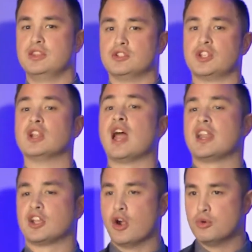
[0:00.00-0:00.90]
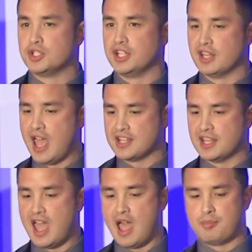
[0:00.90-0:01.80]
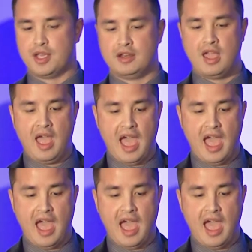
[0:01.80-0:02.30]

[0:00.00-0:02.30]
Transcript: There's a lot of coaching that has to happen.